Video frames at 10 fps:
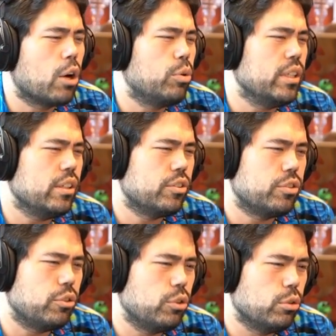queen
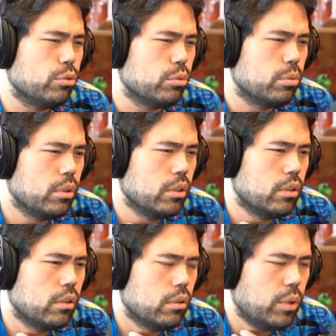d2
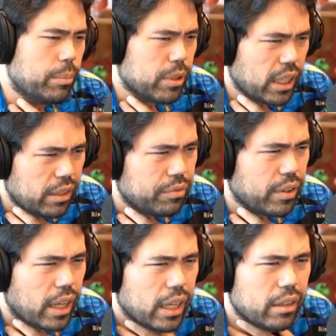wait but
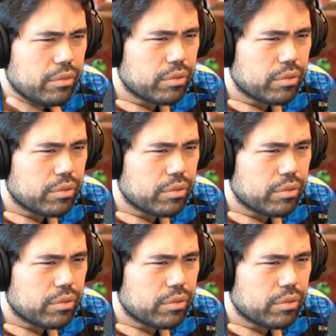95